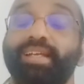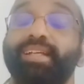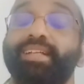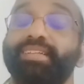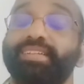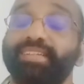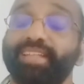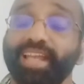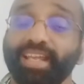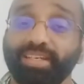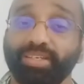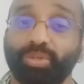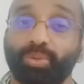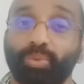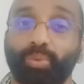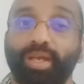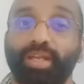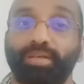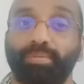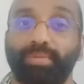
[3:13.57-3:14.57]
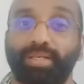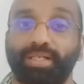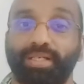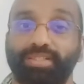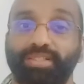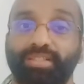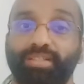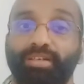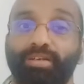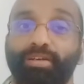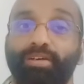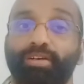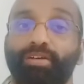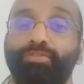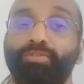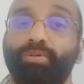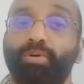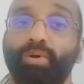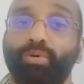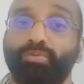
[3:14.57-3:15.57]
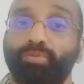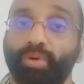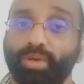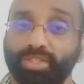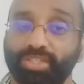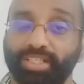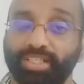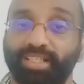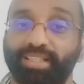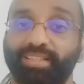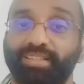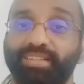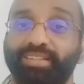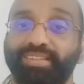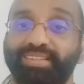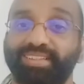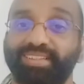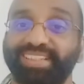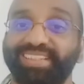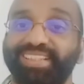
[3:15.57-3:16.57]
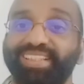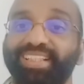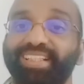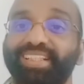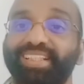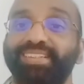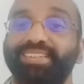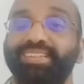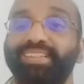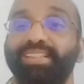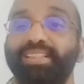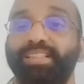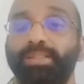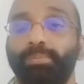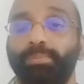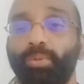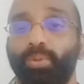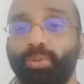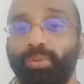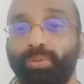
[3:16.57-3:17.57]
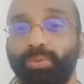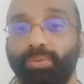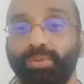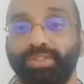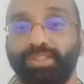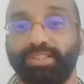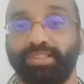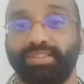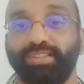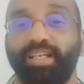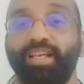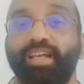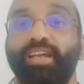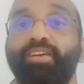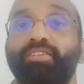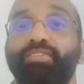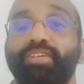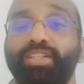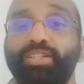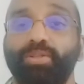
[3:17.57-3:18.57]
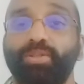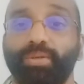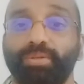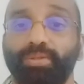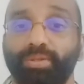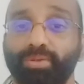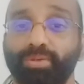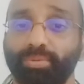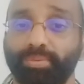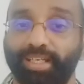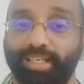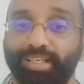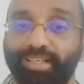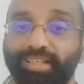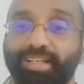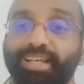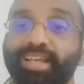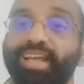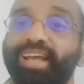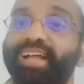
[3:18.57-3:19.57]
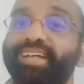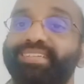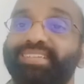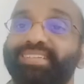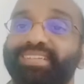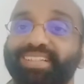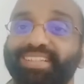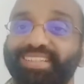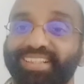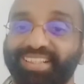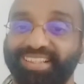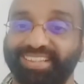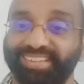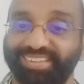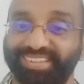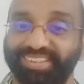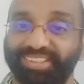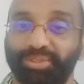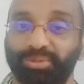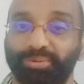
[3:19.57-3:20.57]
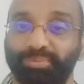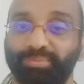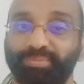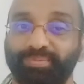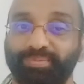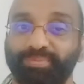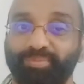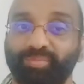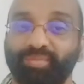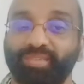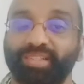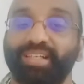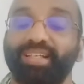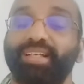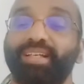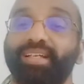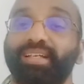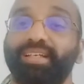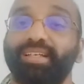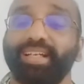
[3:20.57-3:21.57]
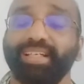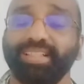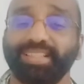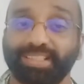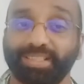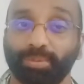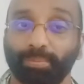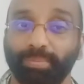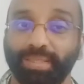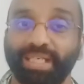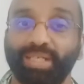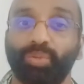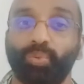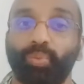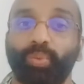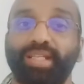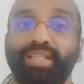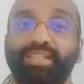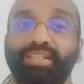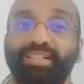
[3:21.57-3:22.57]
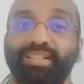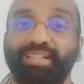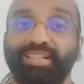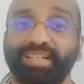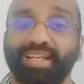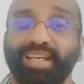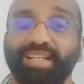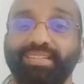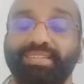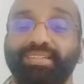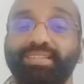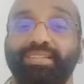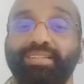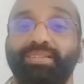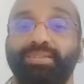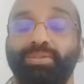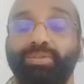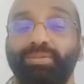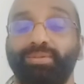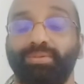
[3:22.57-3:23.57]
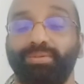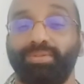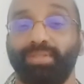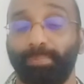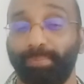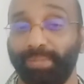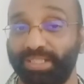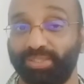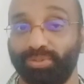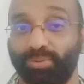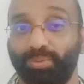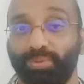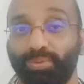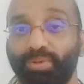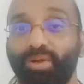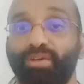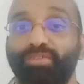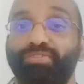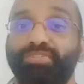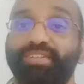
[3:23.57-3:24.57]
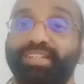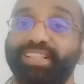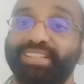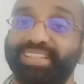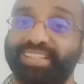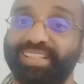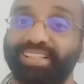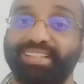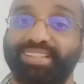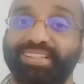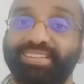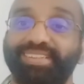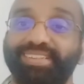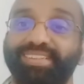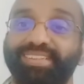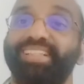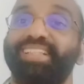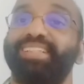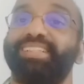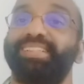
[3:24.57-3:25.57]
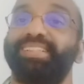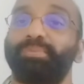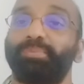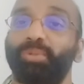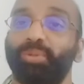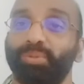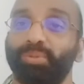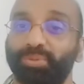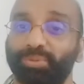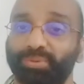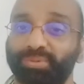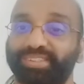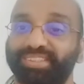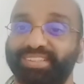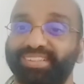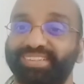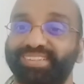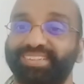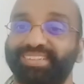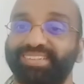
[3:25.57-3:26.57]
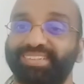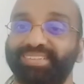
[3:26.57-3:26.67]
Thank you very much for watching Resilience in Small Doses with Dr. Novil at Resiliencetube. Let's meet with another episode of Resilience in Small Doses.